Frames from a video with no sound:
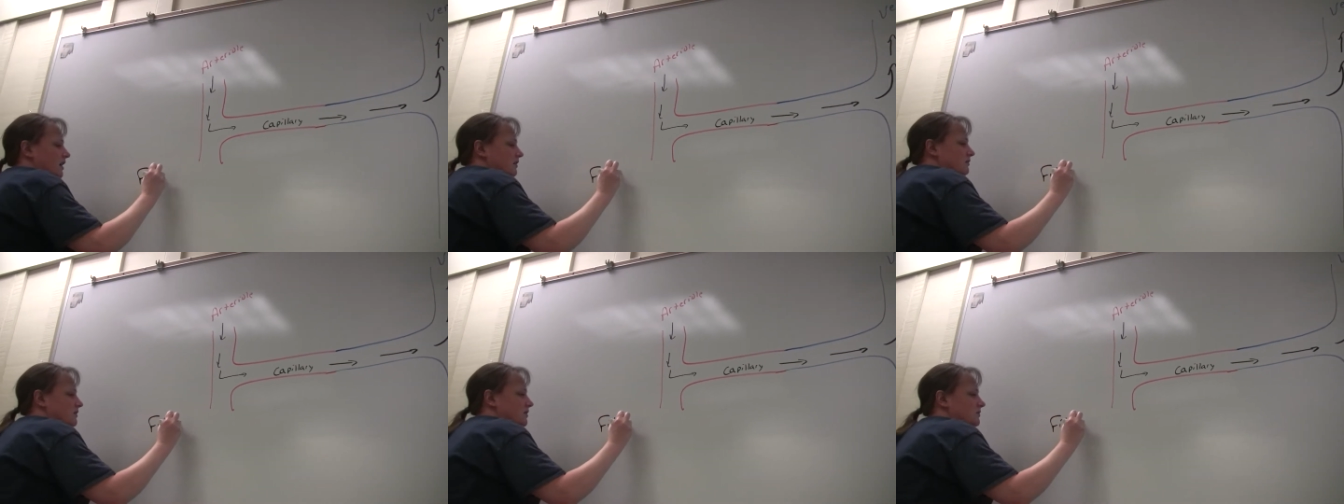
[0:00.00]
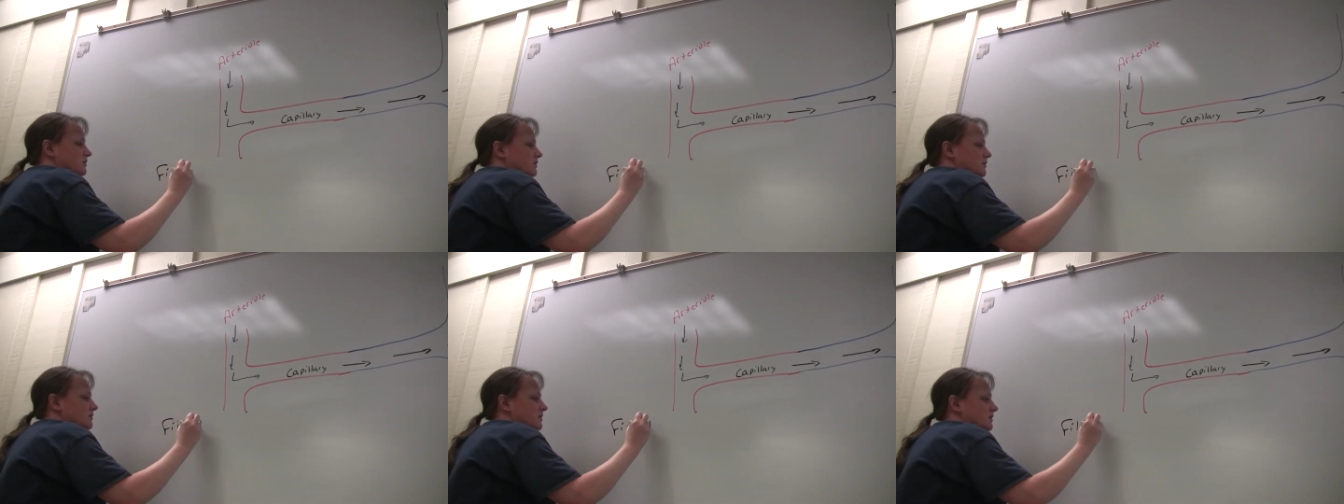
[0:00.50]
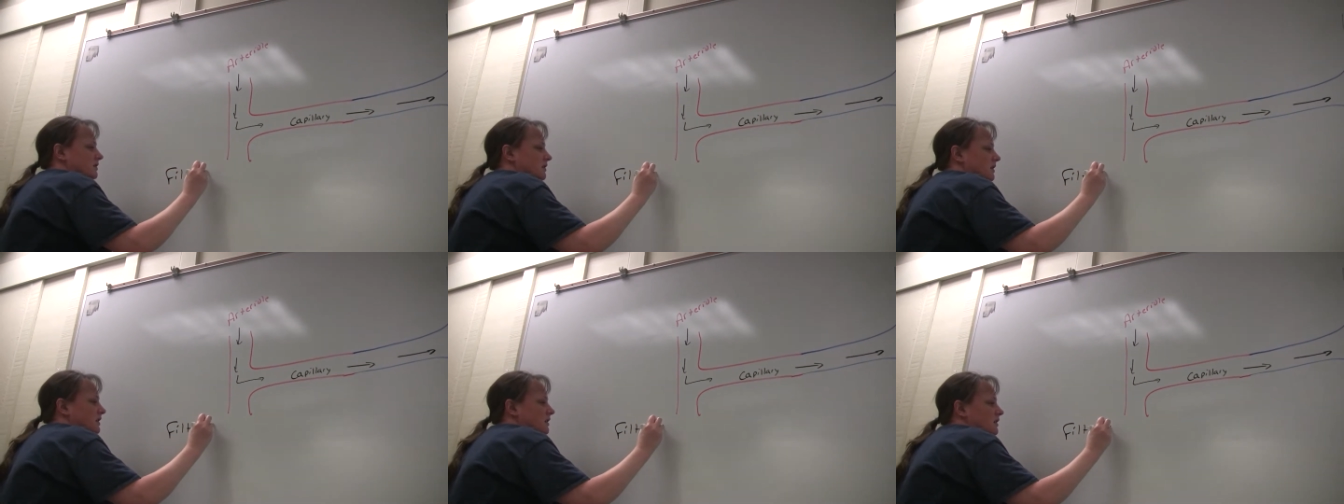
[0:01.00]
and reabsorption.
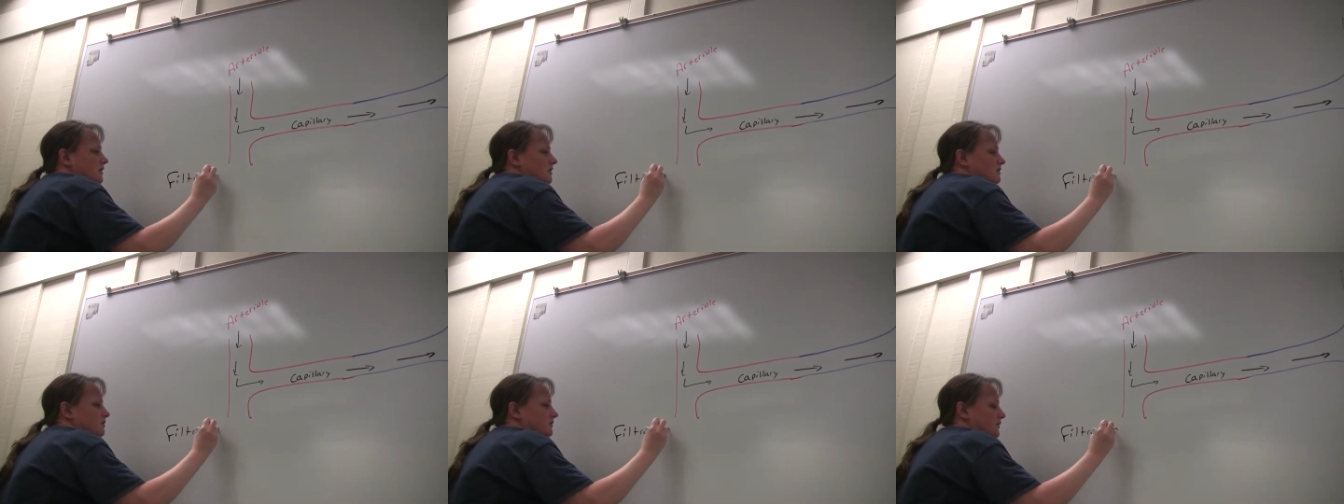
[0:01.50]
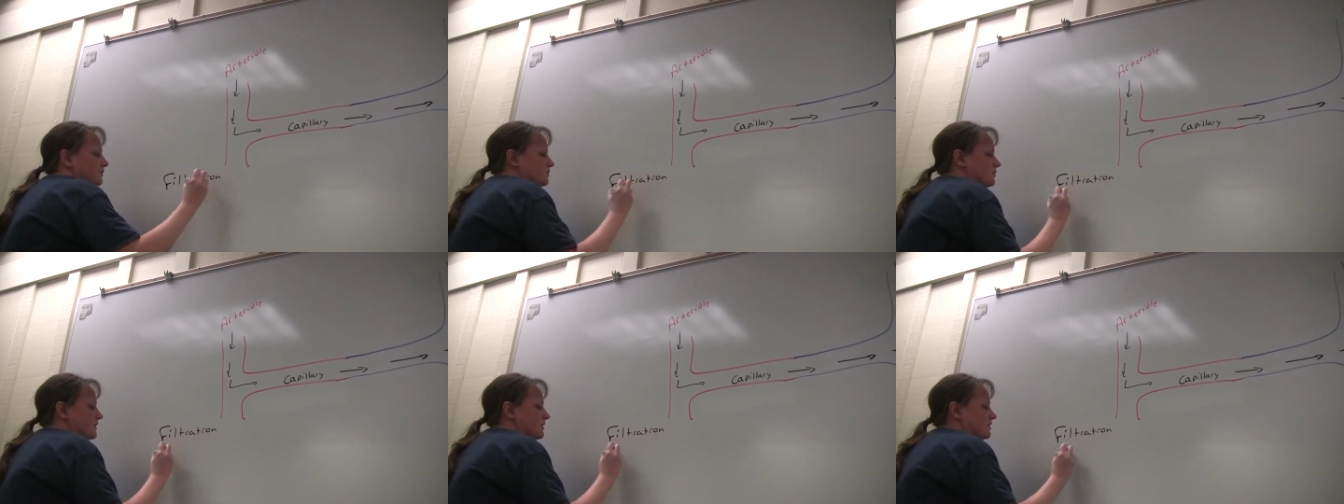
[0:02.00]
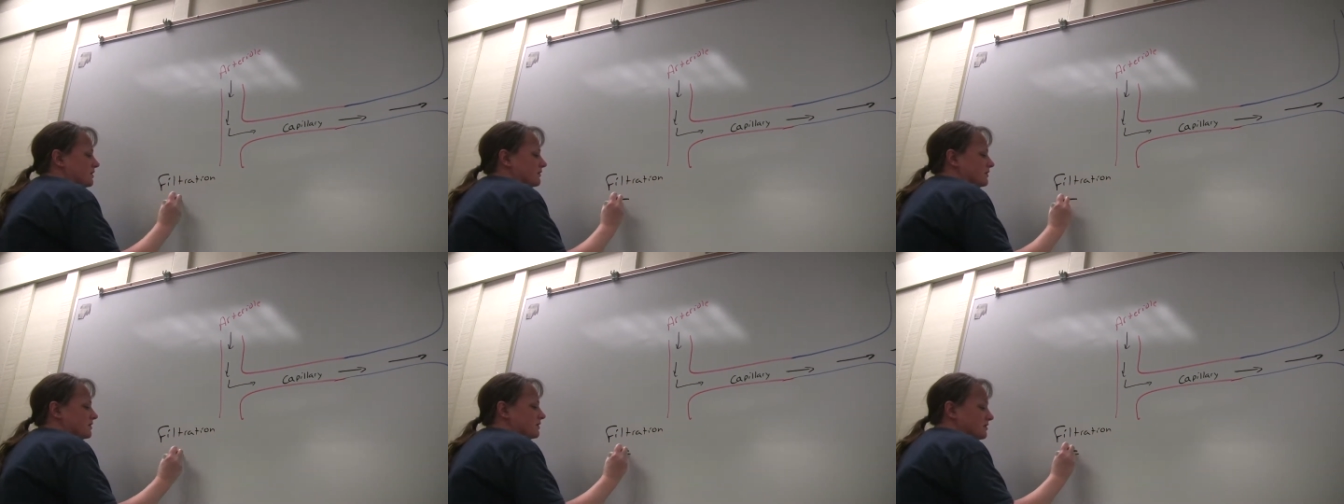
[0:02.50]
So filtration,
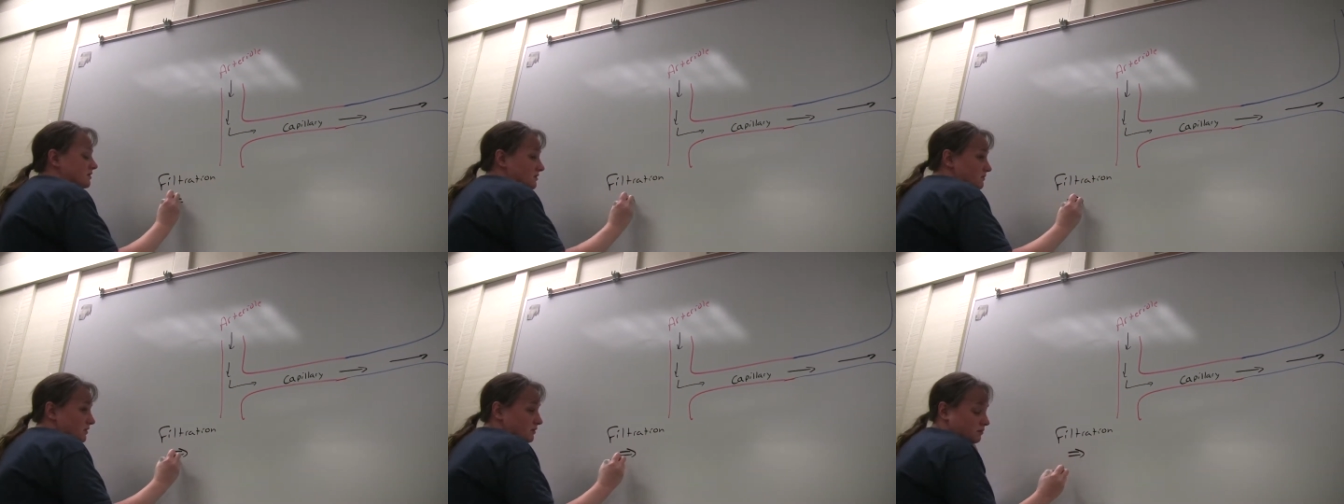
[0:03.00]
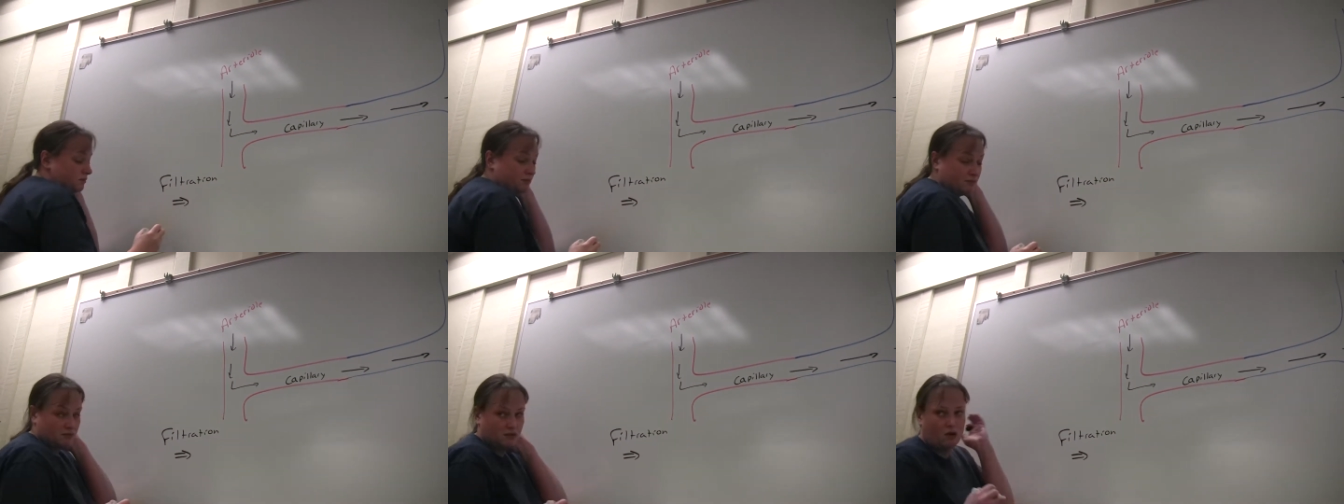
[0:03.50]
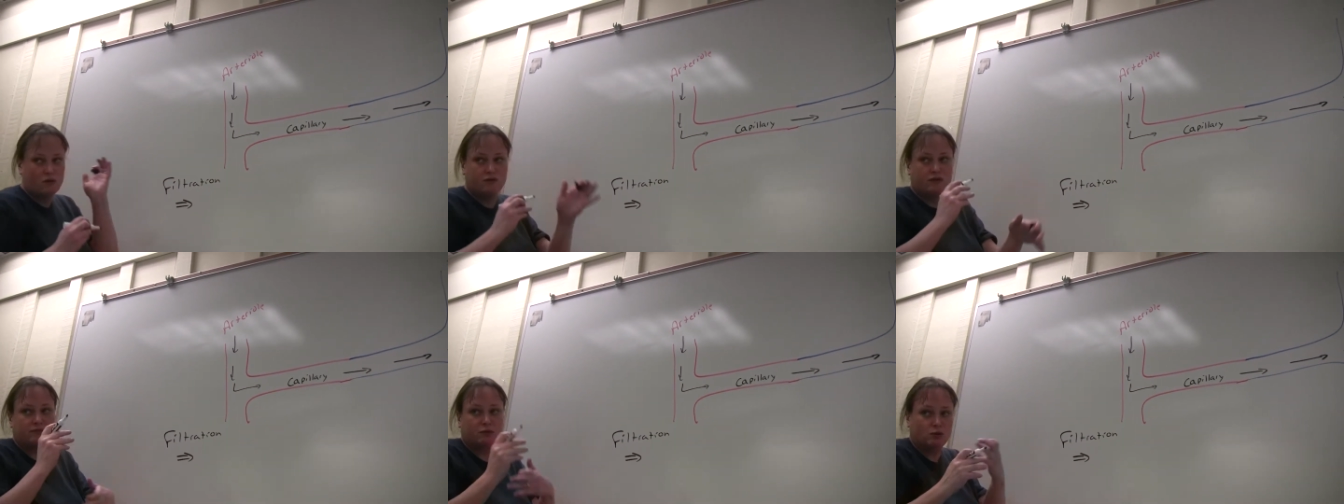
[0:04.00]
this is just a real
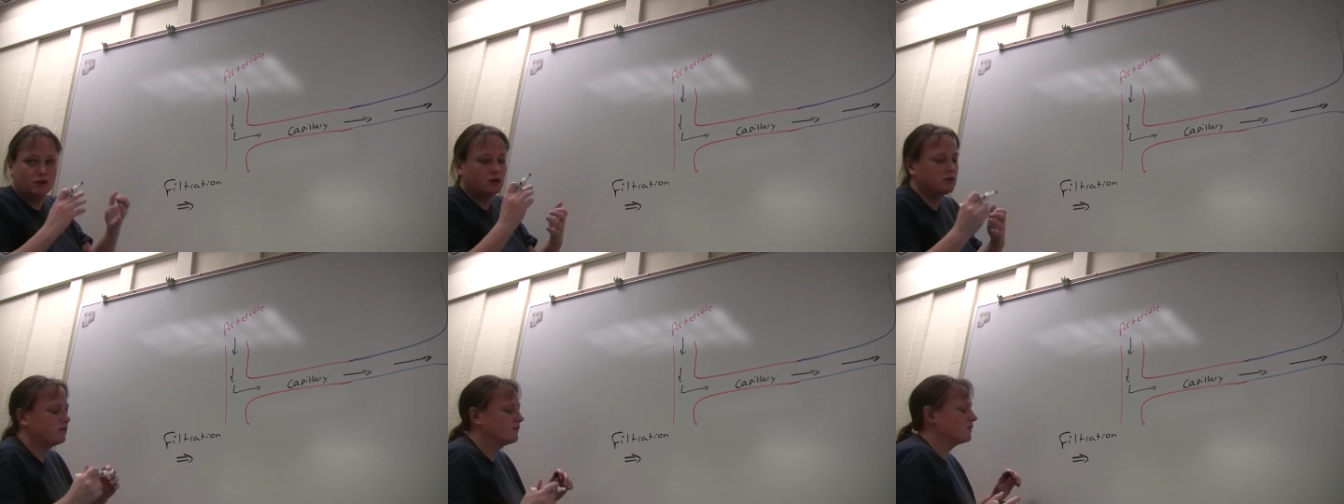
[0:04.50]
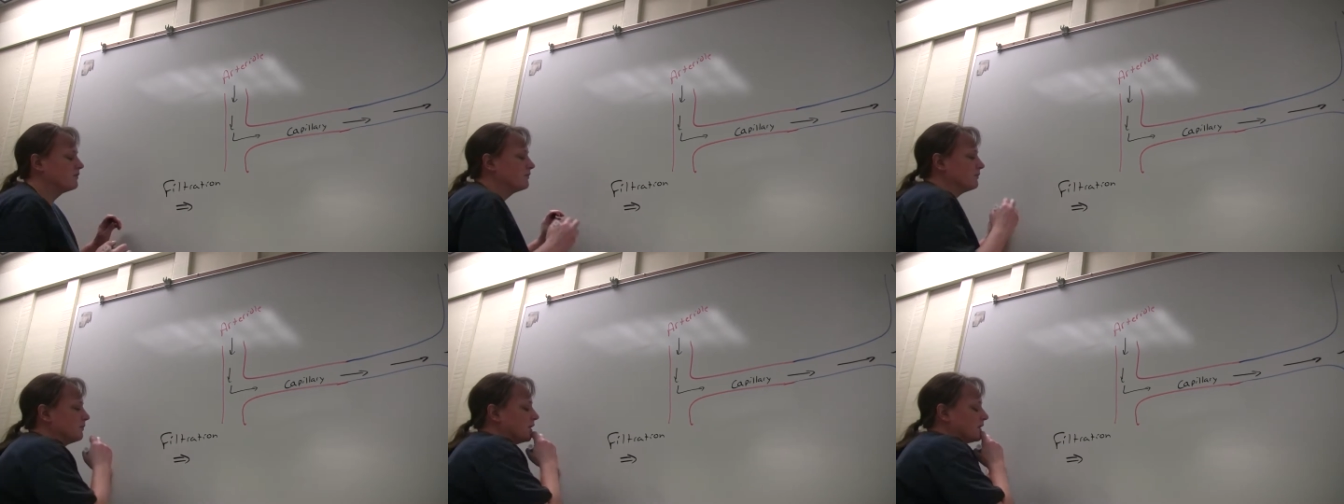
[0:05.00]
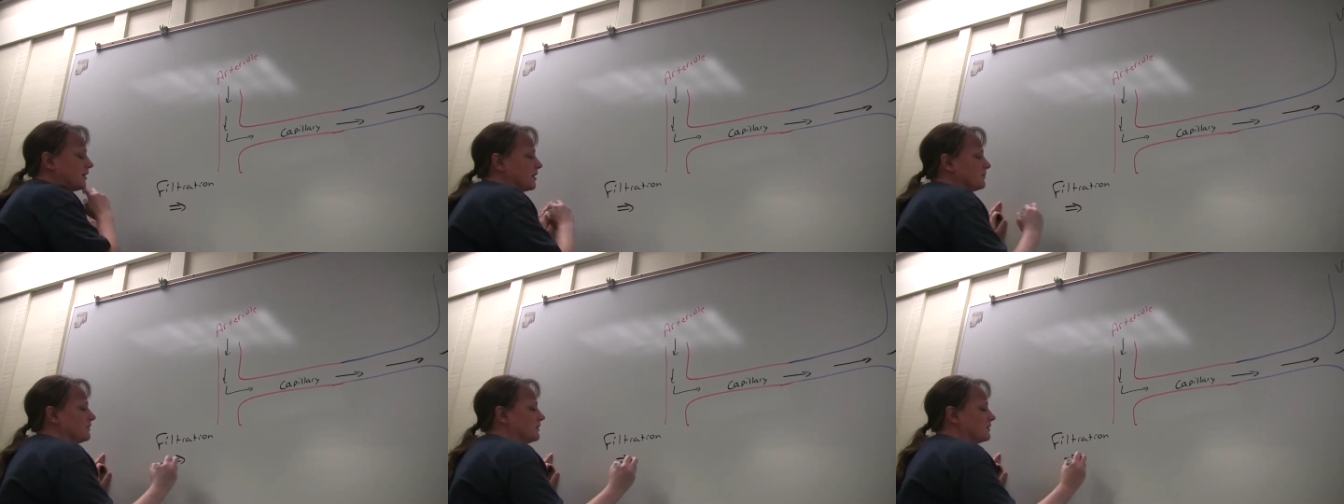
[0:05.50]
quick overview of
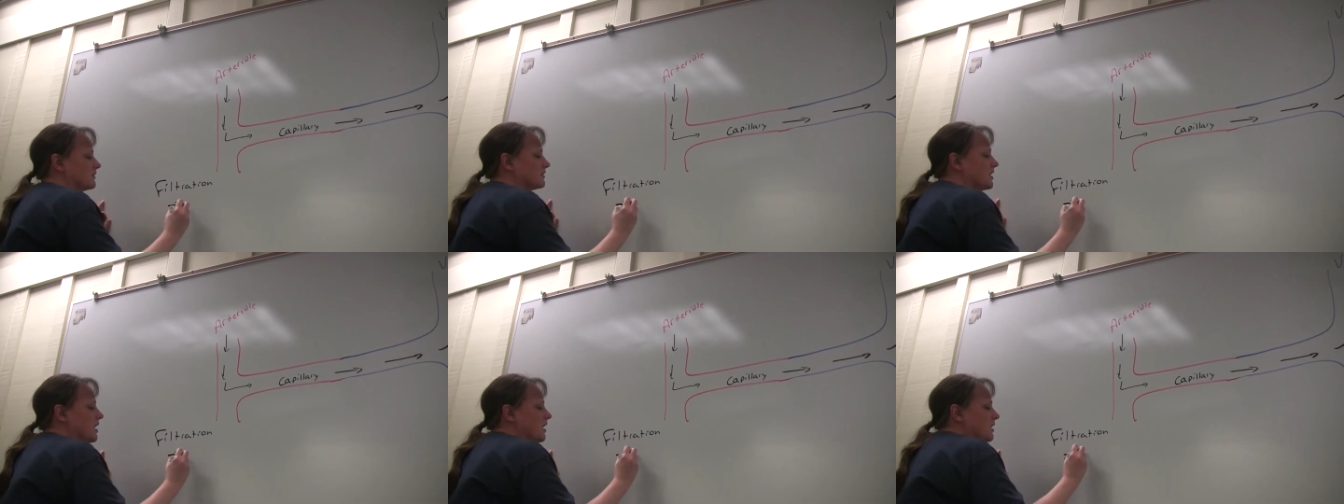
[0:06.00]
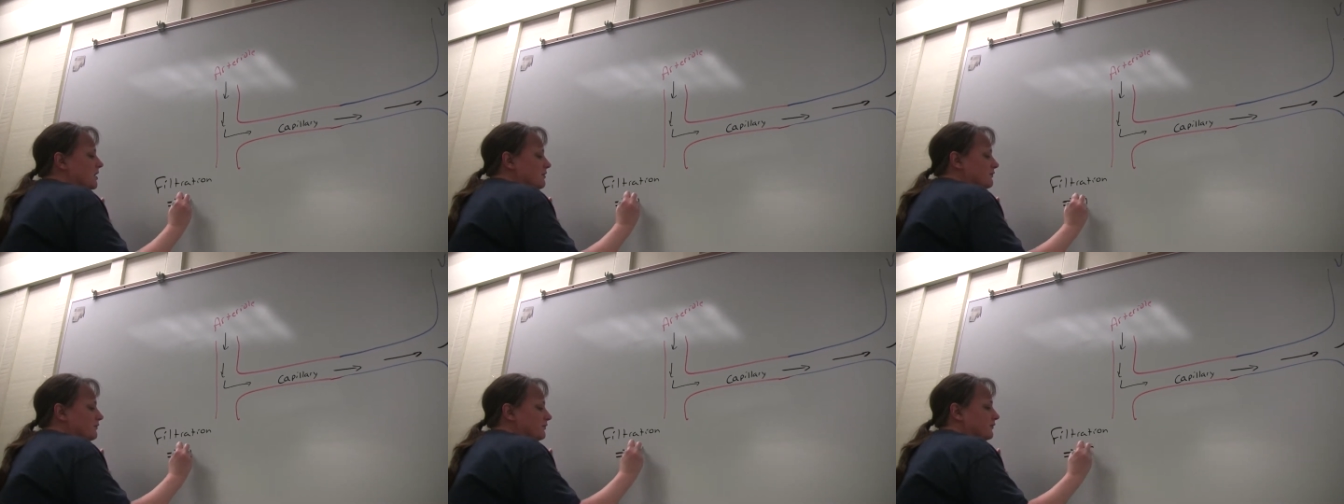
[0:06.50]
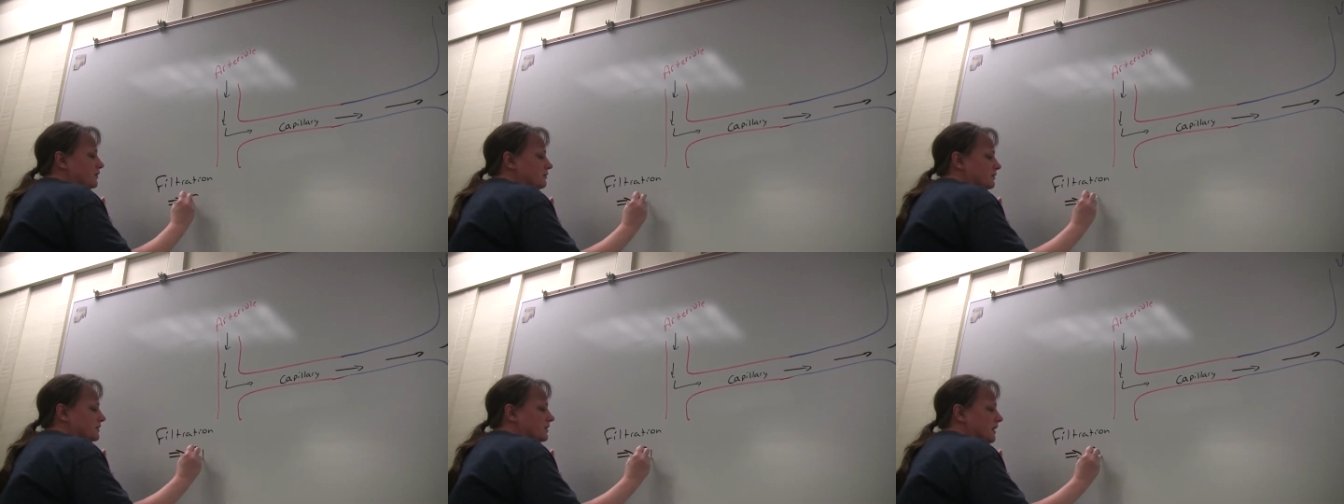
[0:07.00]
capillaries.
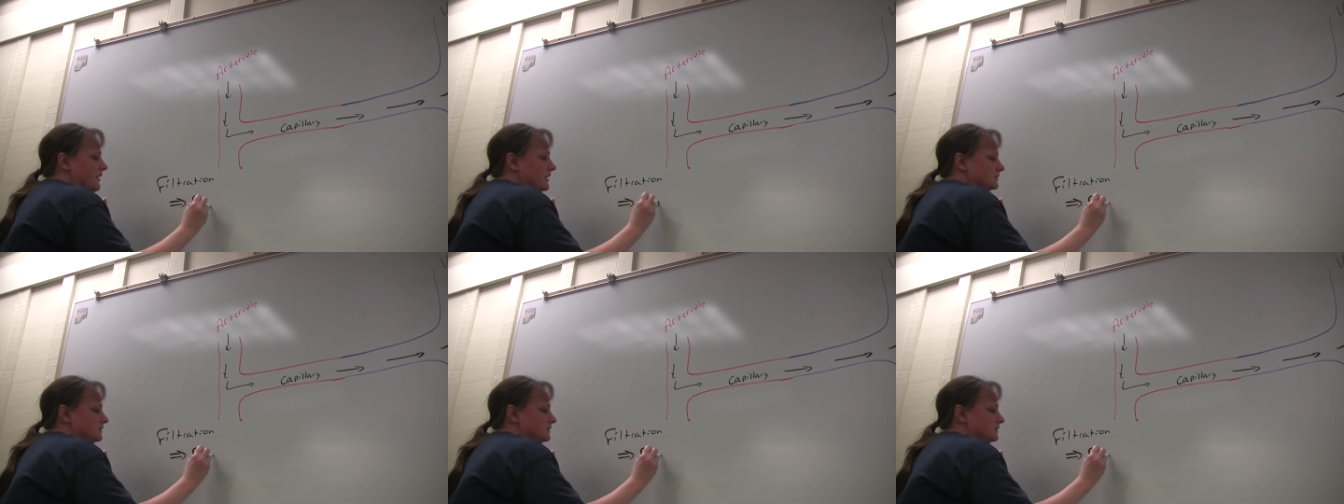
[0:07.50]
Fluid